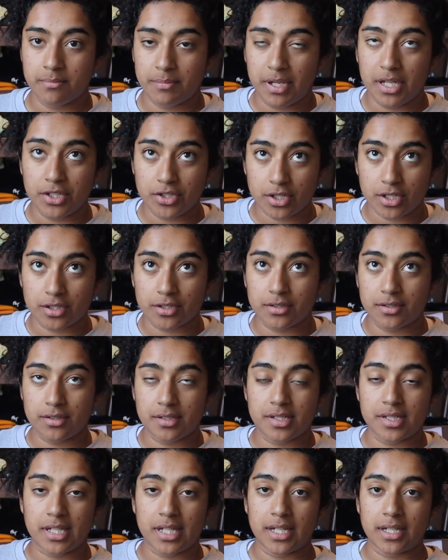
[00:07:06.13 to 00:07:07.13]
pink
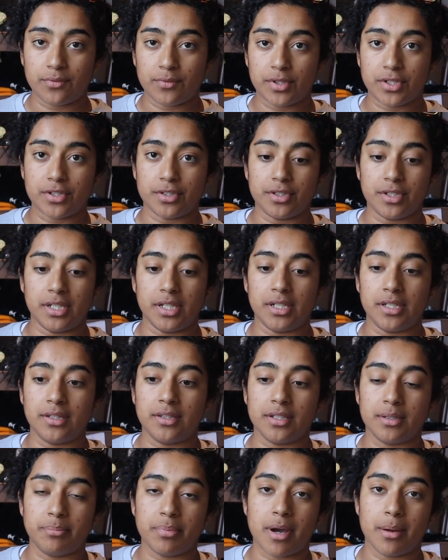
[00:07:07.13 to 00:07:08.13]
joggers and returning
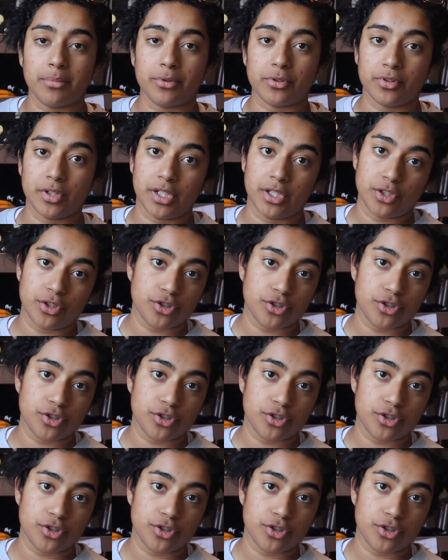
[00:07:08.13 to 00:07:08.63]
the palm green